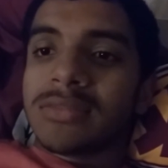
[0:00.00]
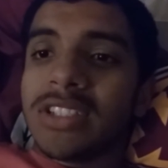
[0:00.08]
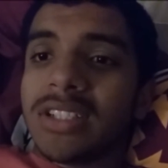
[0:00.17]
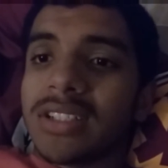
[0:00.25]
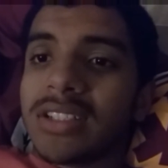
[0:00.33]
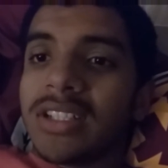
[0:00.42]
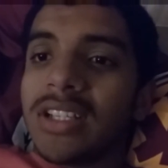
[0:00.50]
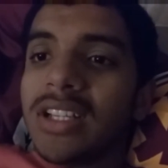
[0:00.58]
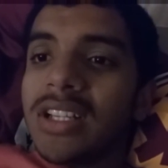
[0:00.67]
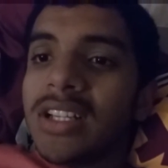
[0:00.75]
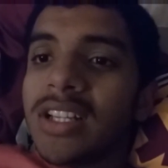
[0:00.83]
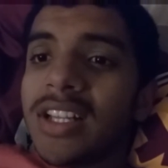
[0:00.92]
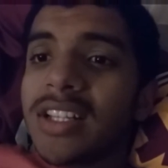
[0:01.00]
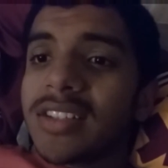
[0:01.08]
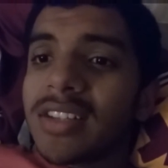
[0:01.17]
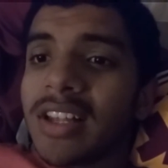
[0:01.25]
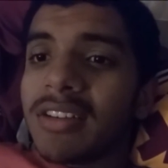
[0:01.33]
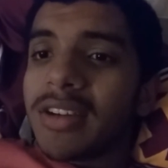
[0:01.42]
yeah,
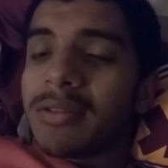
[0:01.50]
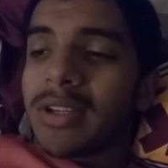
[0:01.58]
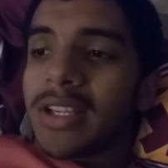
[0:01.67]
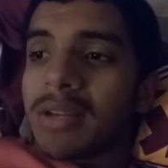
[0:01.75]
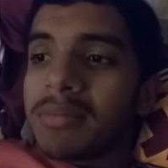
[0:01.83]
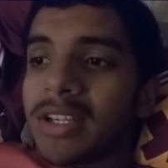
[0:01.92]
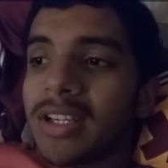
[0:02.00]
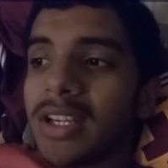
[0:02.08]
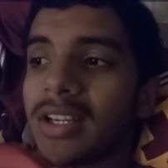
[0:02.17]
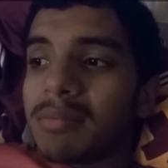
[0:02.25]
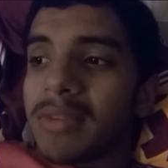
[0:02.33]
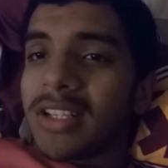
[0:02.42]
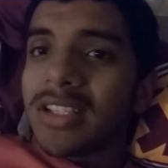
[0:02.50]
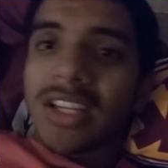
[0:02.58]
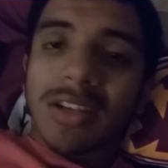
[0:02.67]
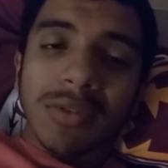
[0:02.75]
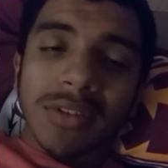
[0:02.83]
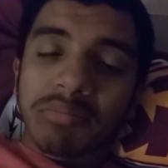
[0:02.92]
that's how I recap my day. My
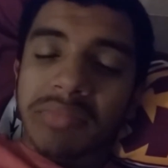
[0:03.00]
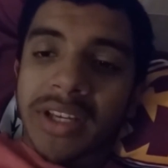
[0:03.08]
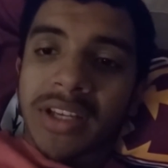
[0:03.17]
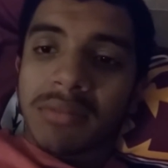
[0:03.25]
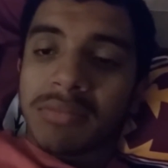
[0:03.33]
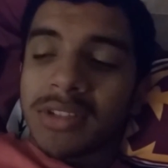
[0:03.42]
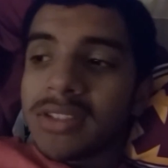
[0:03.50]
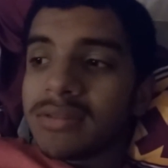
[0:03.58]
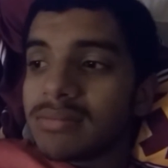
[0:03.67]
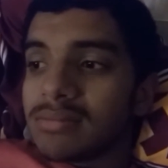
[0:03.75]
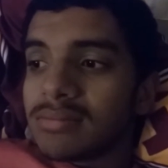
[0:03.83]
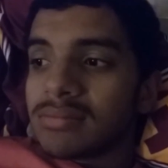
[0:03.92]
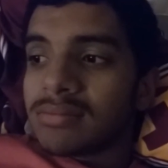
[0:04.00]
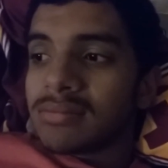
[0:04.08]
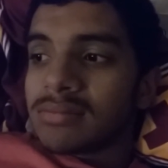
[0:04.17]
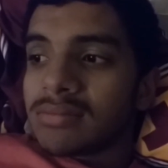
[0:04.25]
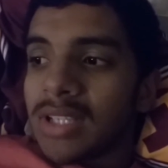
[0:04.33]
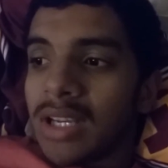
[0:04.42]
day wasn't bad, but,
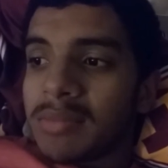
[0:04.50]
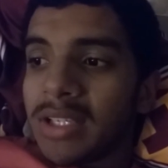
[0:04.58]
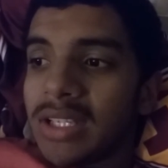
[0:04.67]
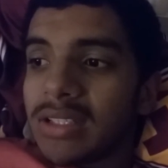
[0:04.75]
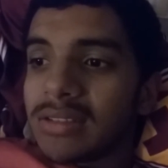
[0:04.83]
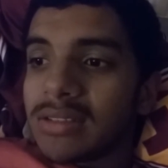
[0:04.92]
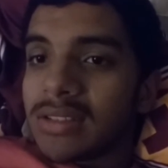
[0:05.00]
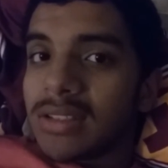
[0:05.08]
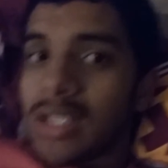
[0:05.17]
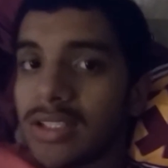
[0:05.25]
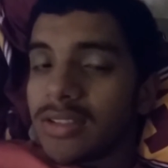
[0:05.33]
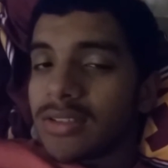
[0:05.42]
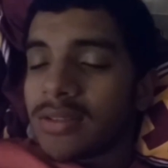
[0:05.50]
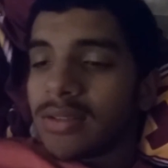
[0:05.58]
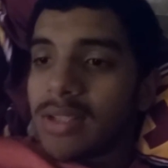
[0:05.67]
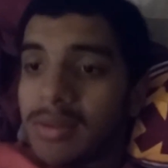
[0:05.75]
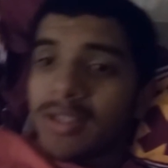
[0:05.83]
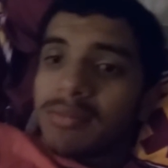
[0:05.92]
I mean, I
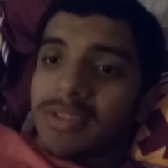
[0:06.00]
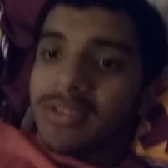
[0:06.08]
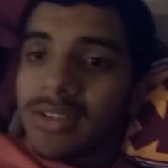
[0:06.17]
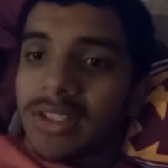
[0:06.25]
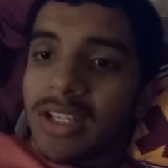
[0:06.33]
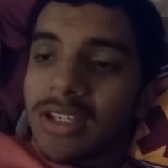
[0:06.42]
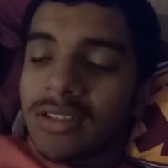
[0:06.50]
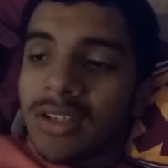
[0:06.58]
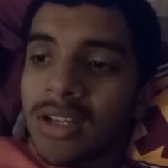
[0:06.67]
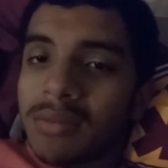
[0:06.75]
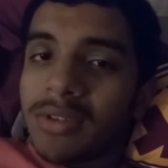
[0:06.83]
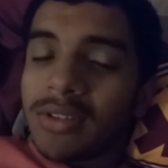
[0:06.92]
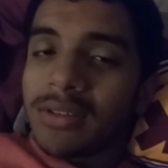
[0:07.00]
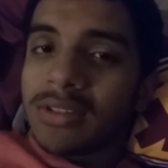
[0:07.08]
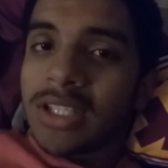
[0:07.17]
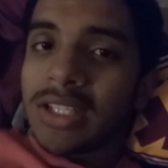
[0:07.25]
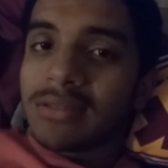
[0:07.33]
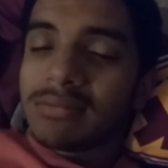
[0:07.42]
just, I am starting to get a job, so,
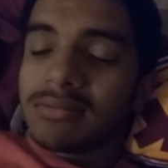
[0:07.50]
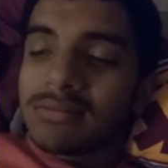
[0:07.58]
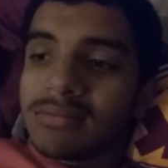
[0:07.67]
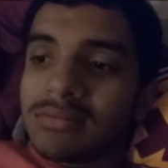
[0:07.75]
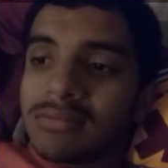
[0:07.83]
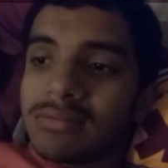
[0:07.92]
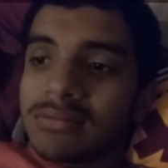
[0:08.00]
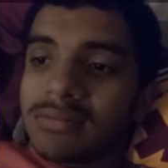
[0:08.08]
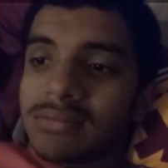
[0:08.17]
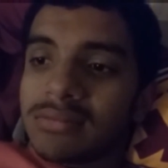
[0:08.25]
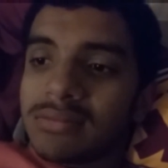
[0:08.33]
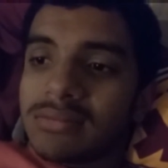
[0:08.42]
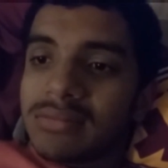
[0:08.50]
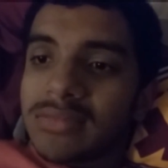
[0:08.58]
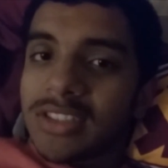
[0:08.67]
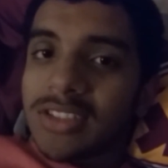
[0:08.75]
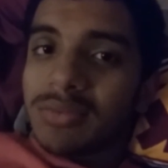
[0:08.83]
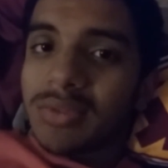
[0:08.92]
yeah,
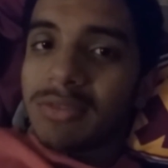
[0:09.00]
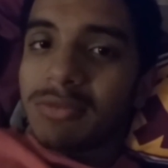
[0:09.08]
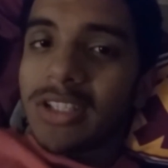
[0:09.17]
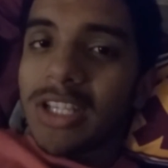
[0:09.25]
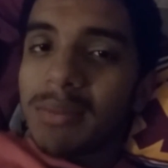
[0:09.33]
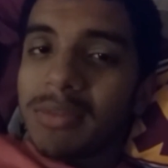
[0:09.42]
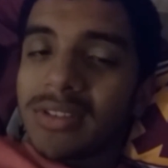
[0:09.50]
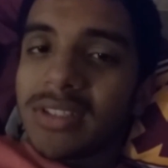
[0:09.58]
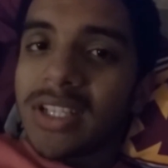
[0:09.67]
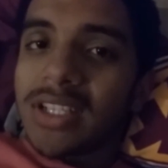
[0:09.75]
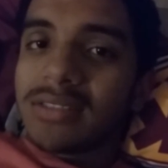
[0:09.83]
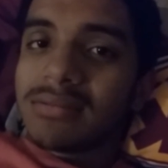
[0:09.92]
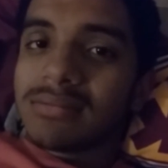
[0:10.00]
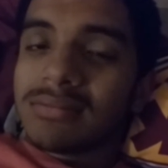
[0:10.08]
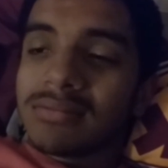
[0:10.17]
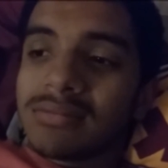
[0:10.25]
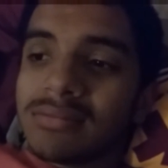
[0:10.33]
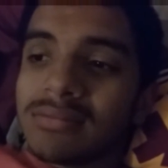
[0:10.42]
I just want to recap on that.
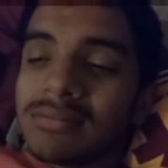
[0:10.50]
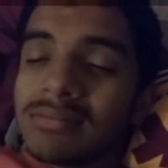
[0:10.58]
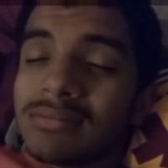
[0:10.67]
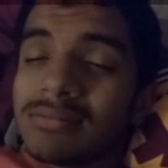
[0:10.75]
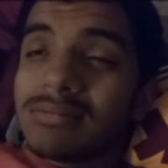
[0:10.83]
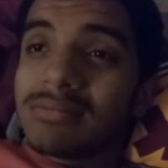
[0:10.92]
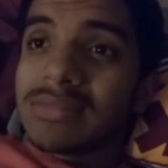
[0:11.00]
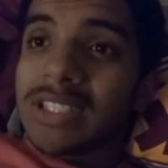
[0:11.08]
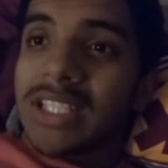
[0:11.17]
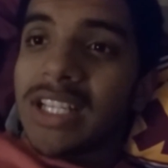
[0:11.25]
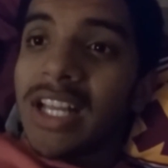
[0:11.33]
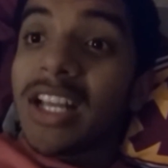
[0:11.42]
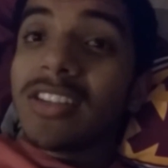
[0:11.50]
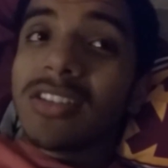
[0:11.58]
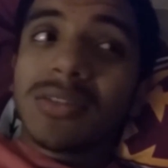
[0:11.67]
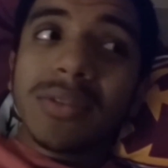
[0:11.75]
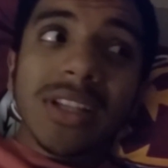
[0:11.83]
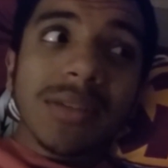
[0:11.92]
Hmm. And that's
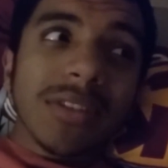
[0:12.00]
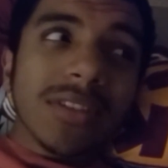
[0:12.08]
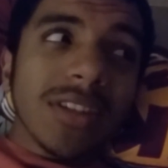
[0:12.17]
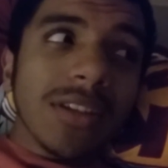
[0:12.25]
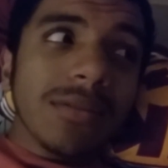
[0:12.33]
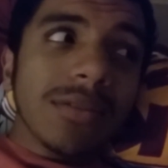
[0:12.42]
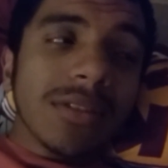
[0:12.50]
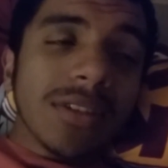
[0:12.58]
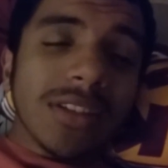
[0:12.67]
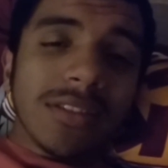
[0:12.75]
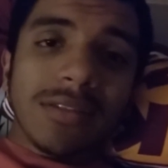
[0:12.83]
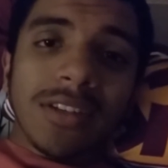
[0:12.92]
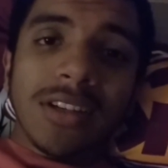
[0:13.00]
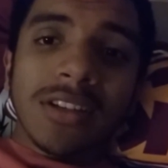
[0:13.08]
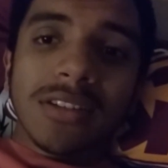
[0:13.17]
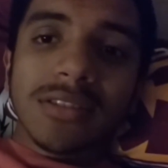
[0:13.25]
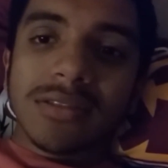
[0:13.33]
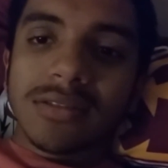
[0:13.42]
all I really to say for this
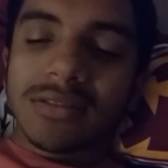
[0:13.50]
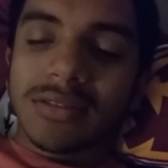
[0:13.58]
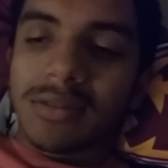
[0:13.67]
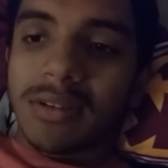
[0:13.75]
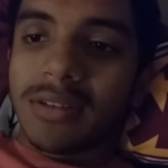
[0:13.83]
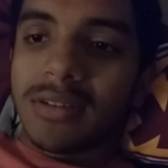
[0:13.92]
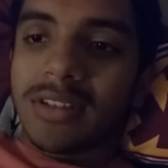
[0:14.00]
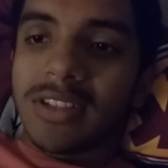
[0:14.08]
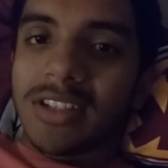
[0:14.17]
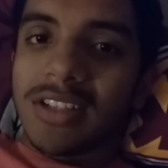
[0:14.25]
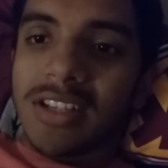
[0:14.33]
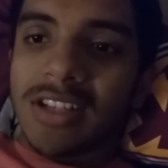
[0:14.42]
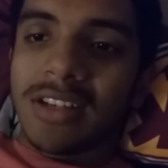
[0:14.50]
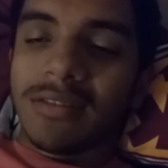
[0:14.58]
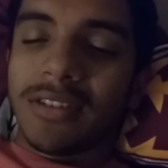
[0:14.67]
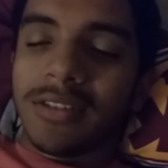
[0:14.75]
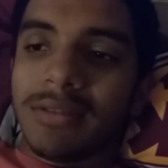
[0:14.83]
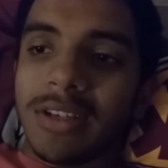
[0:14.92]
video, well, in the end of this